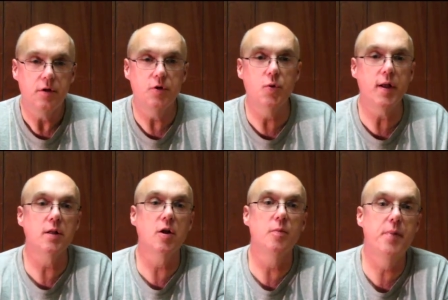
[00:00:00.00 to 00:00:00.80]
You do get a
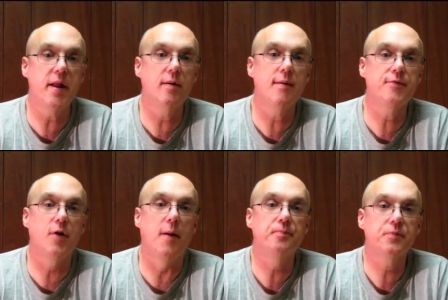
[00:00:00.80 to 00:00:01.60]
little bitter up
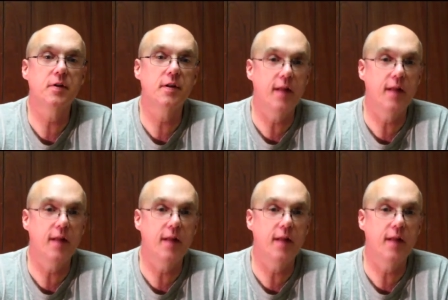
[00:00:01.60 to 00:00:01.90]
front. It